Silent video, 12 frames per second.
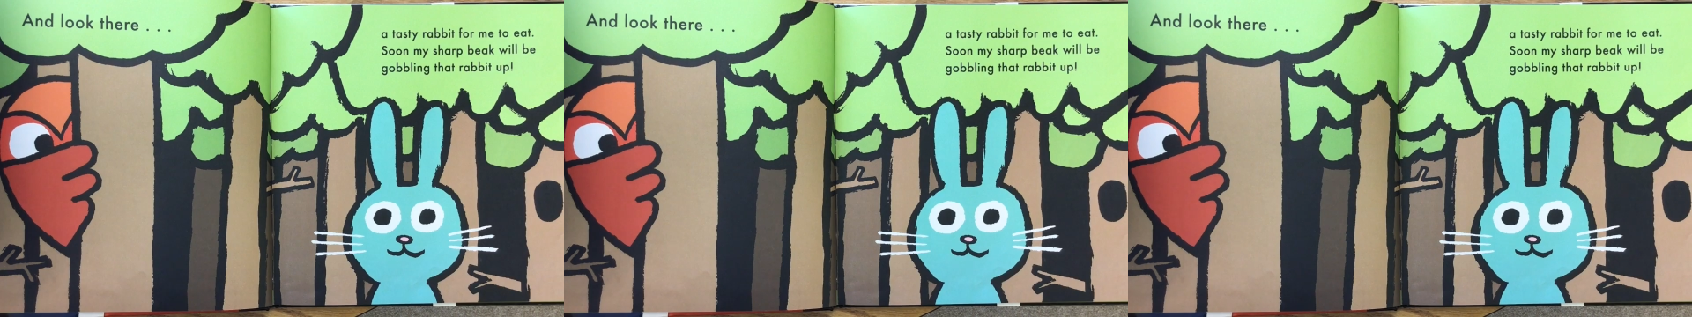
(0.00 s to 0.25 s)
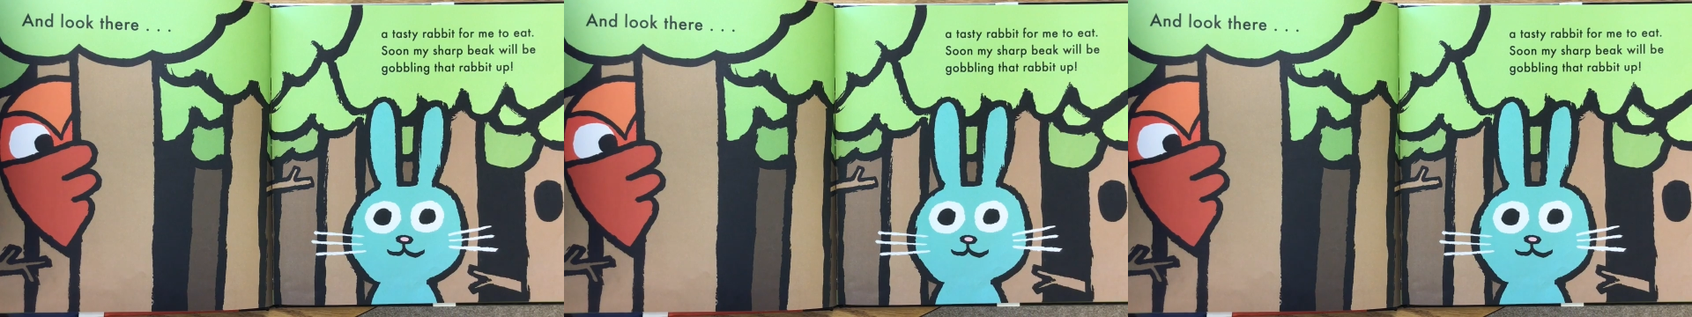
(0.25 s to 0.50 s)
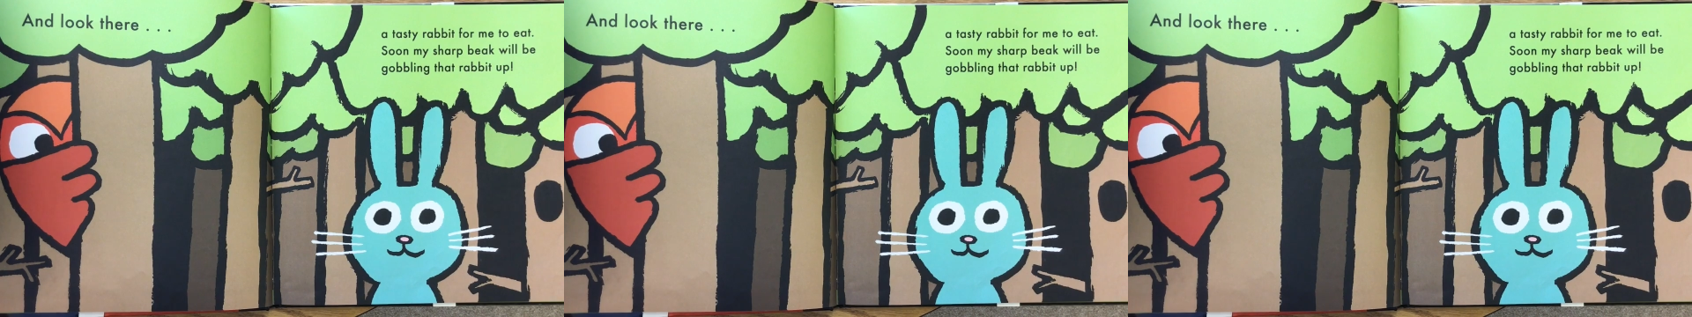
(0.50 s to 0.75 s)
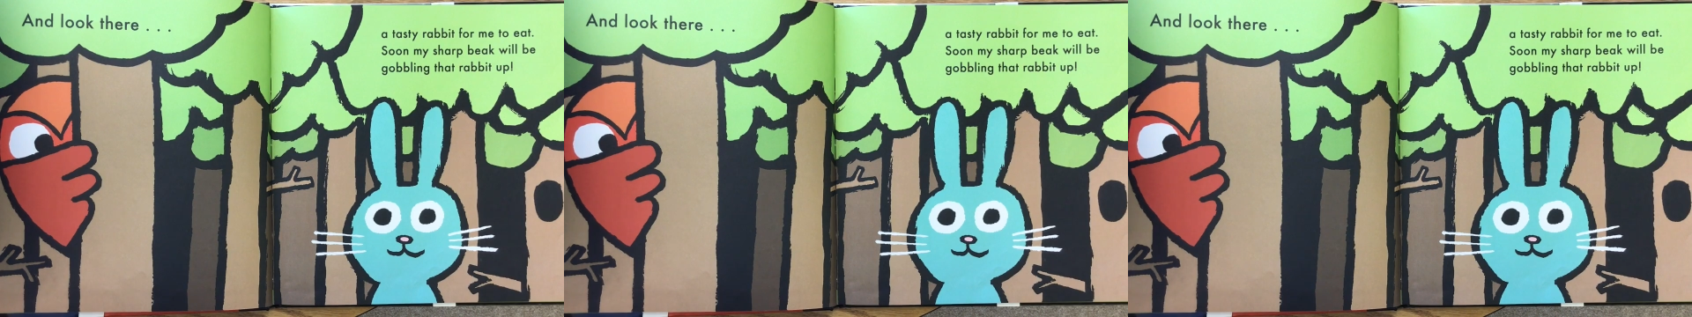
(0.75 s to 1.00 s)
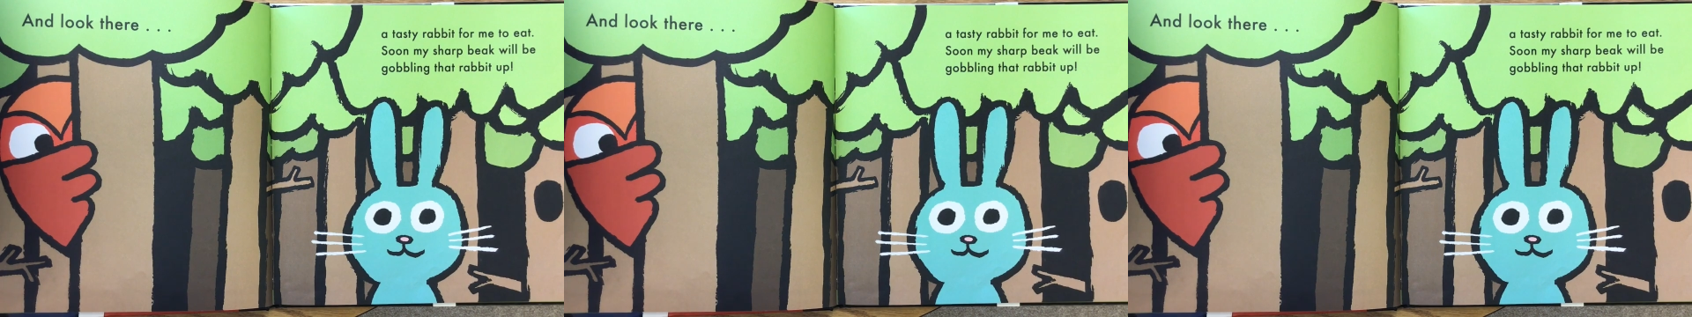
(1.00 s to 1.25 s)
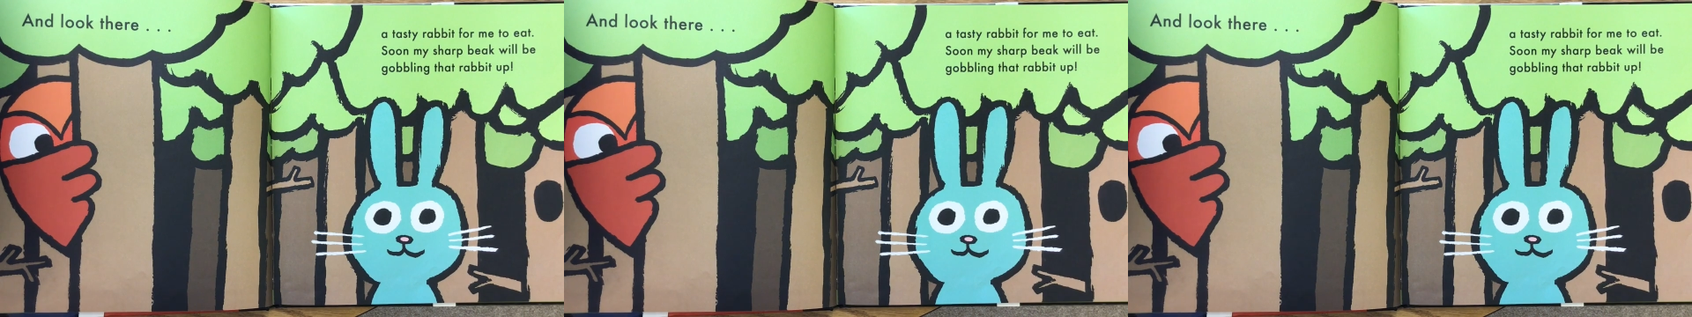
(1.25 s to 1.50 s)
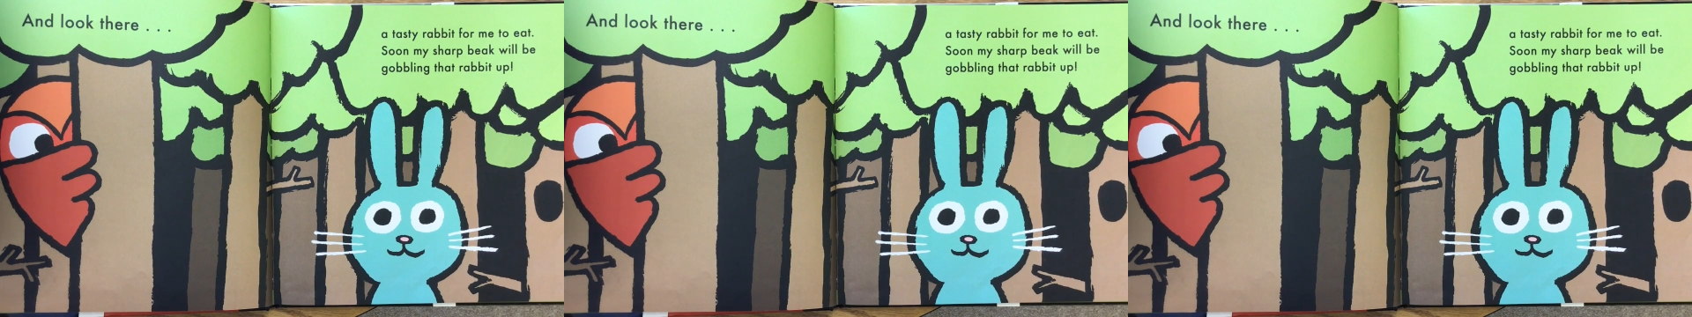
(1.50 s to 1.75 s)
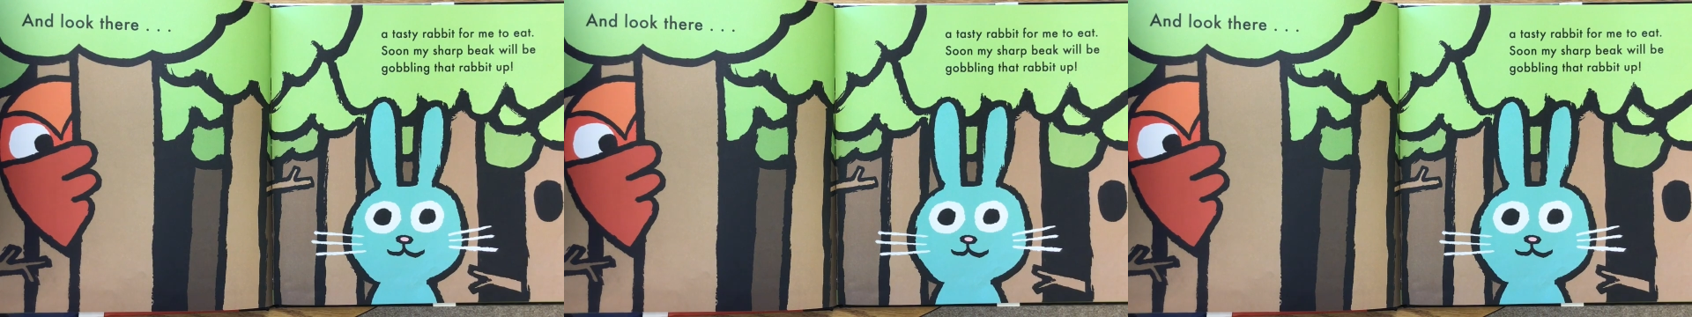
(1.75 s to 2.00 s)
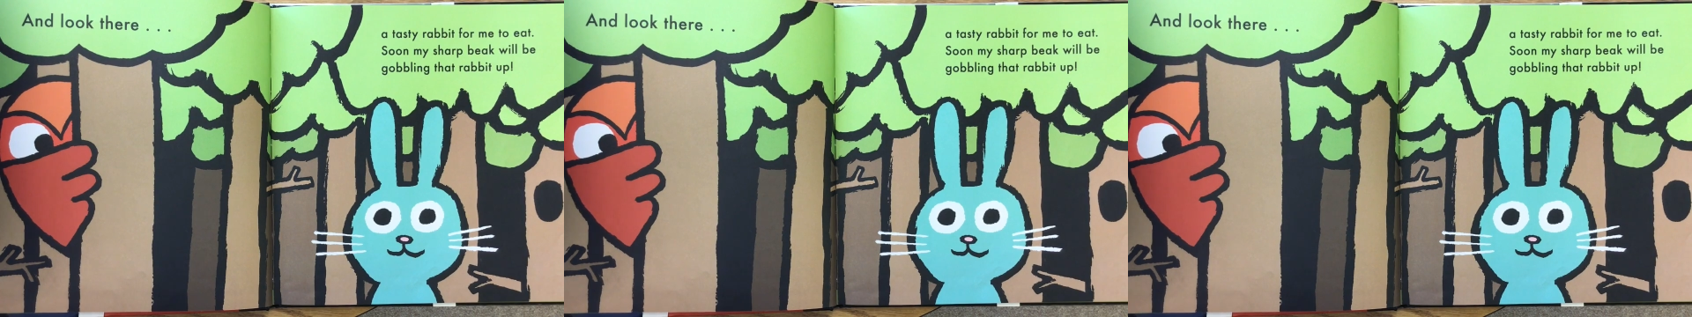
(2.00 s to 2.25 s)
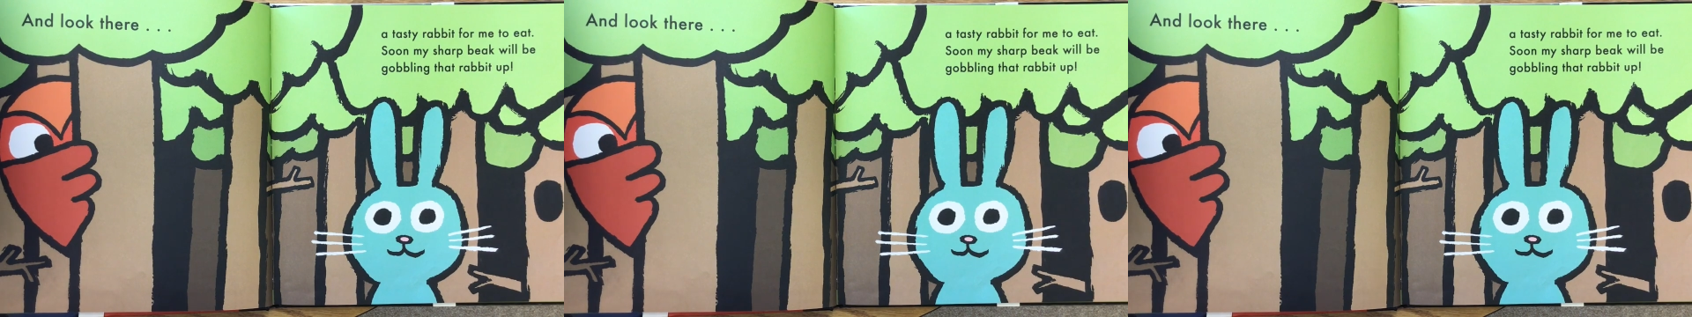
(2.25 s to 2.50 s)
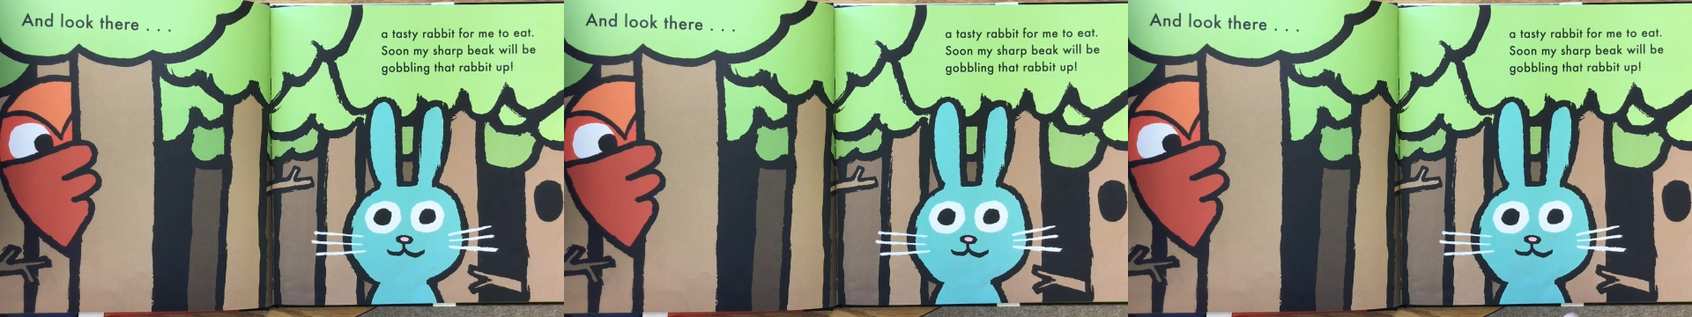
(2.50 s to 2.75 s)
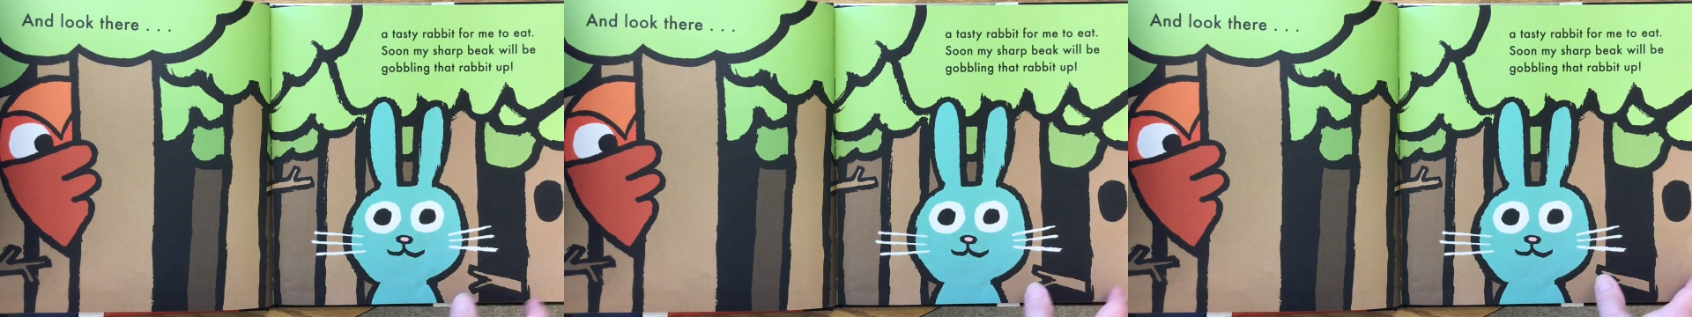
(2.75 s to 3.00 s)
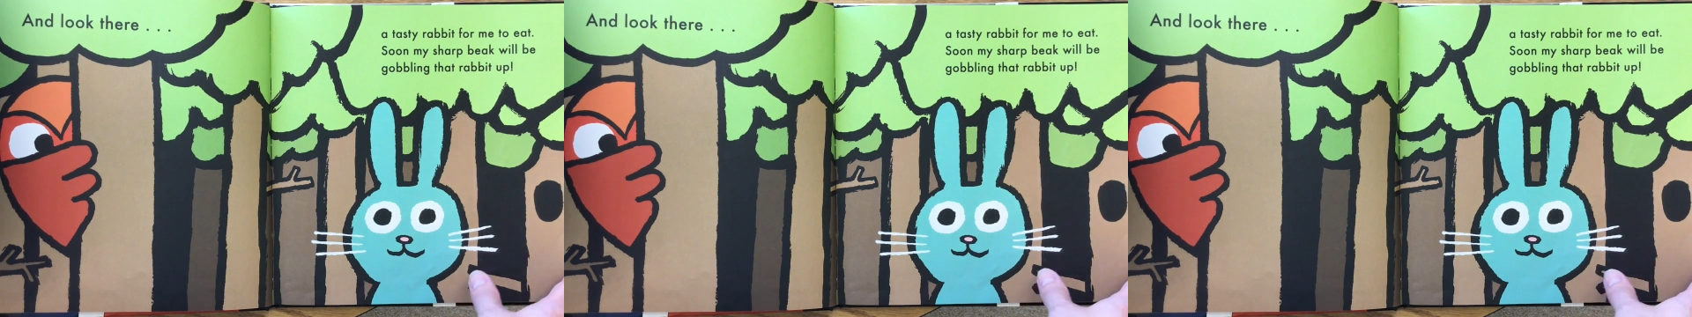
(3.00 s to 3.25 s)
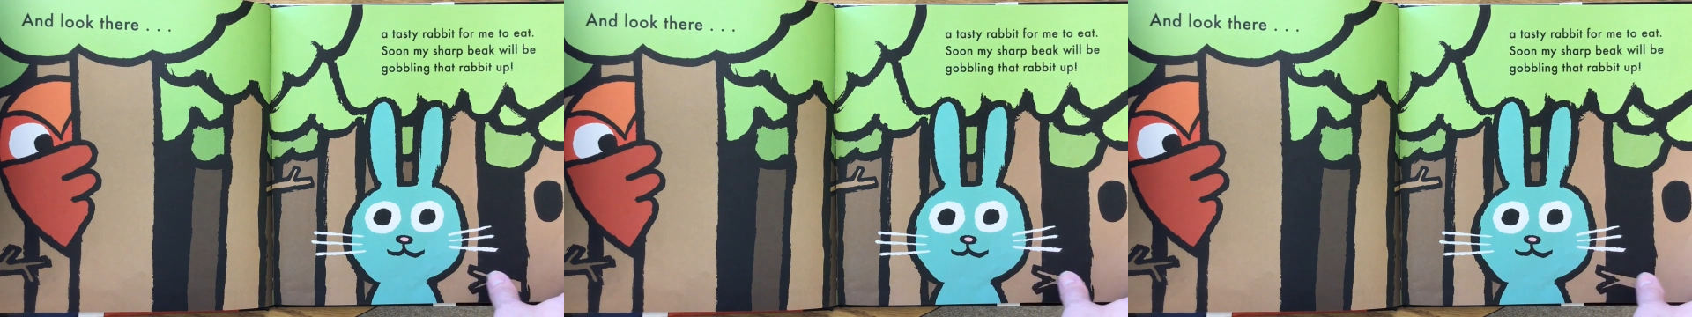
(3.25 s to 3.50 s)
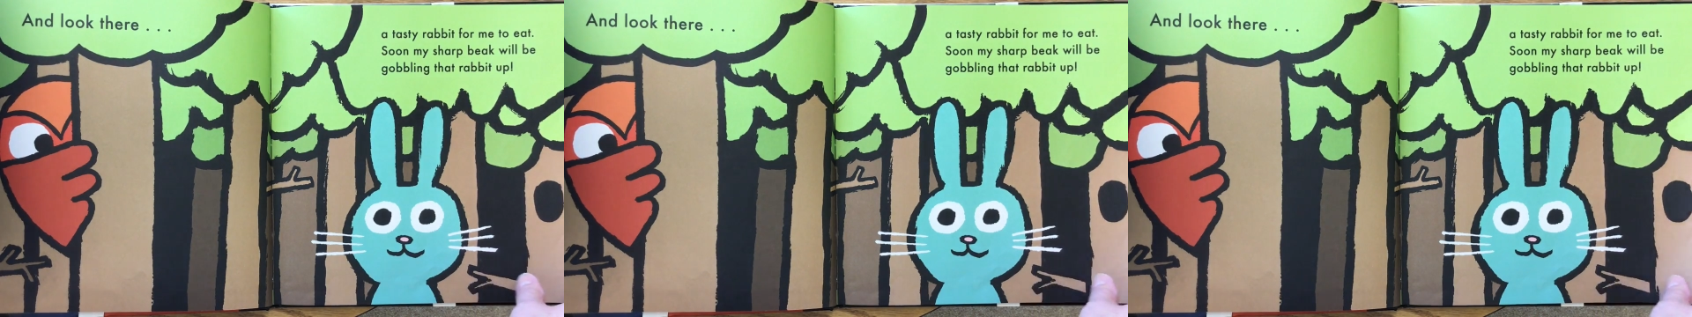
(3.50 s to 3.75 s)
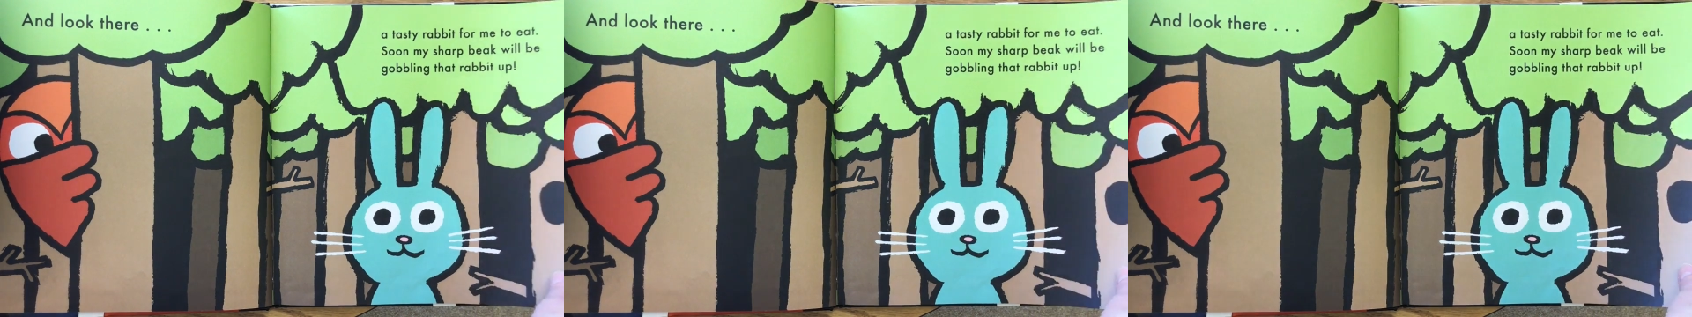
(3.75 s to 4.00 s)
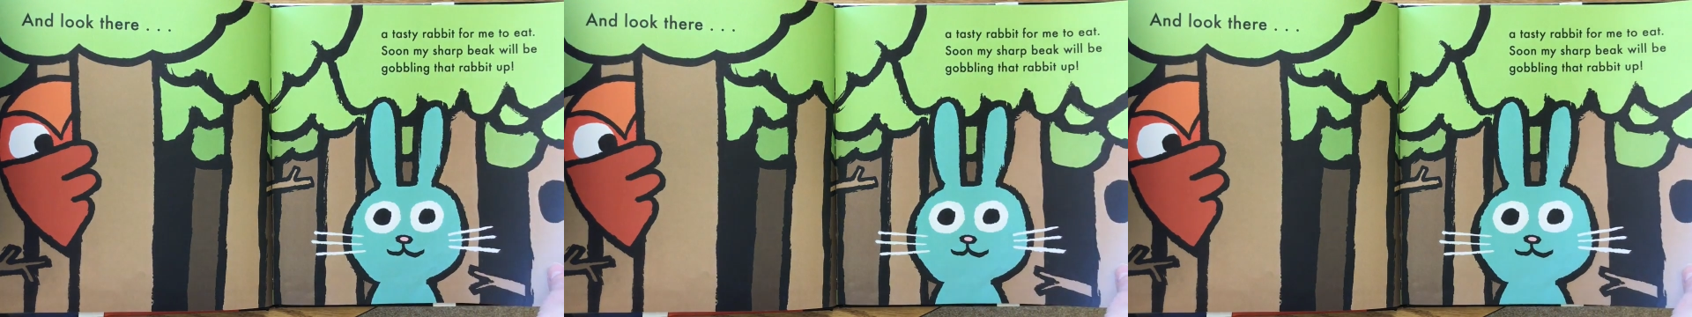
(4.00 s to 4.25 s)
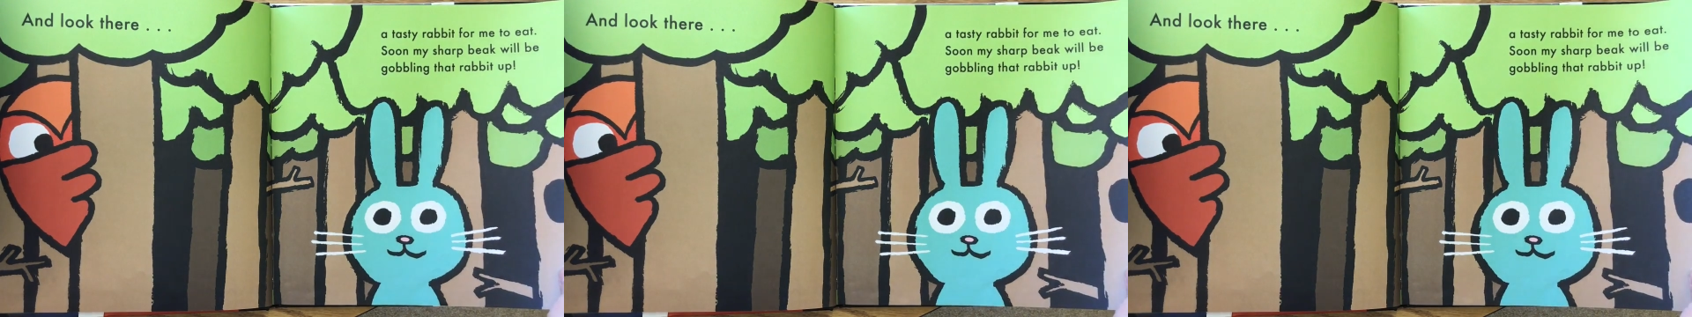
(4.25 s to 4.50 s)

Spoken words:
[unreadable: no face in view]